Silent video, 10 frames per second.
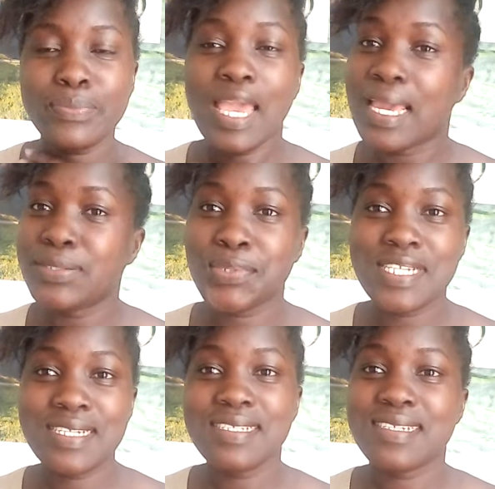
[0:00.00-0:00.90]
It
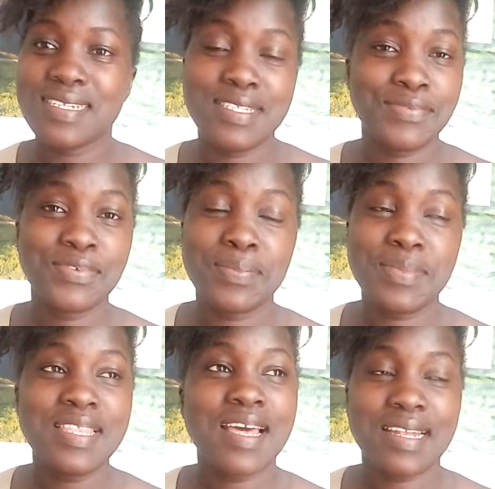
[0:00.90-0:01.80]
wasn't easy for
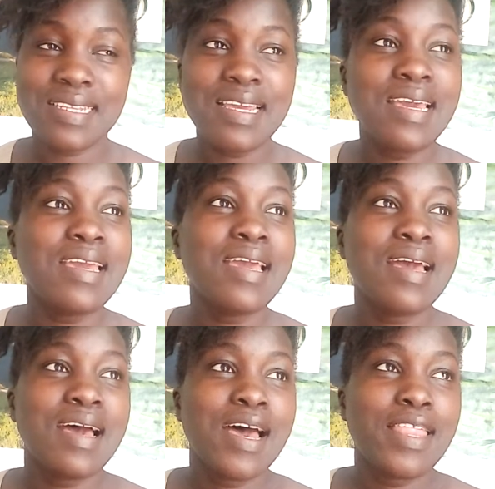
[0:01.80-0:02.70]
me that day.
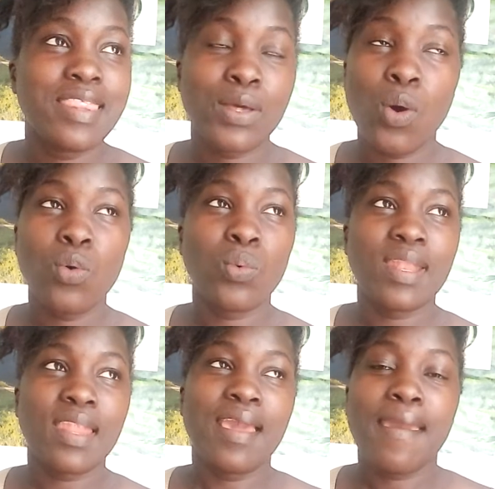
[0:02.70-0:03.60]
So
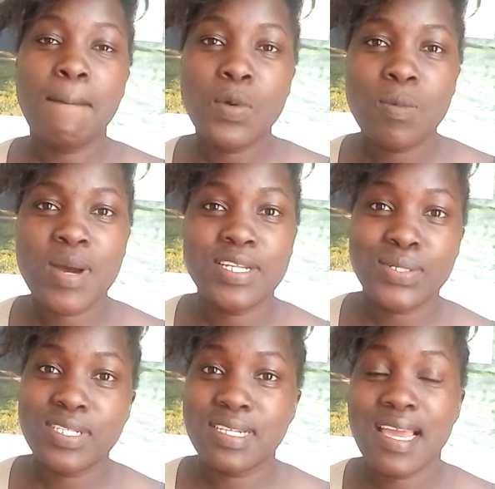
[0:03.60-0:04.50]
when I came home, I
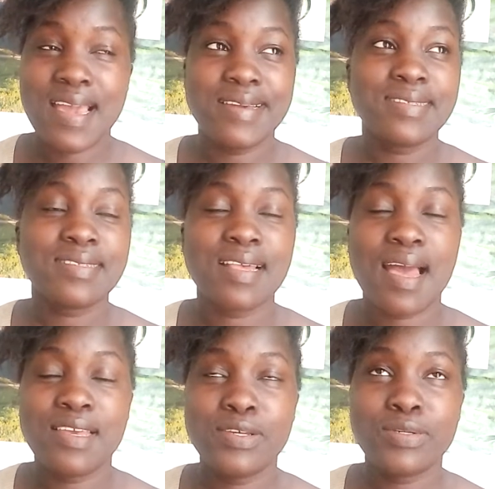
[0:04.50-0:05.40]
told guys,
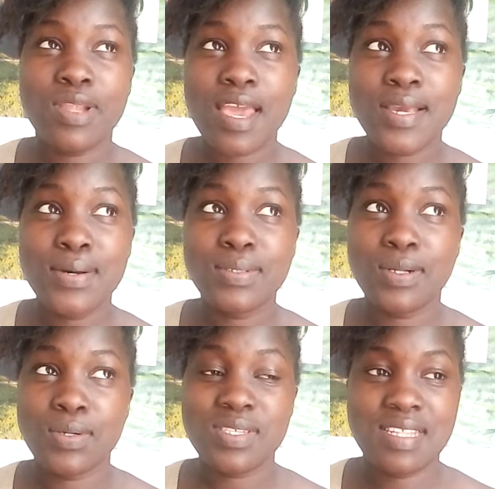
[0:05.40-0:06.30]
you know, I got
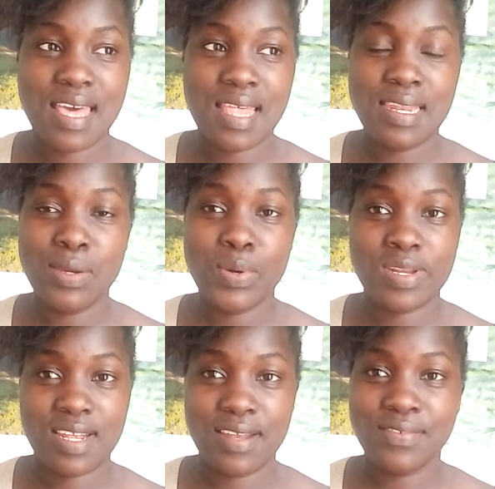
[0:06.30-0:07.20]
lost the other day when
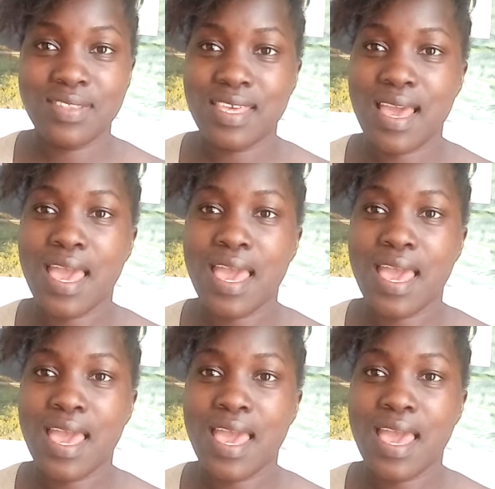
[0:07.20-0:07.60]
I left here.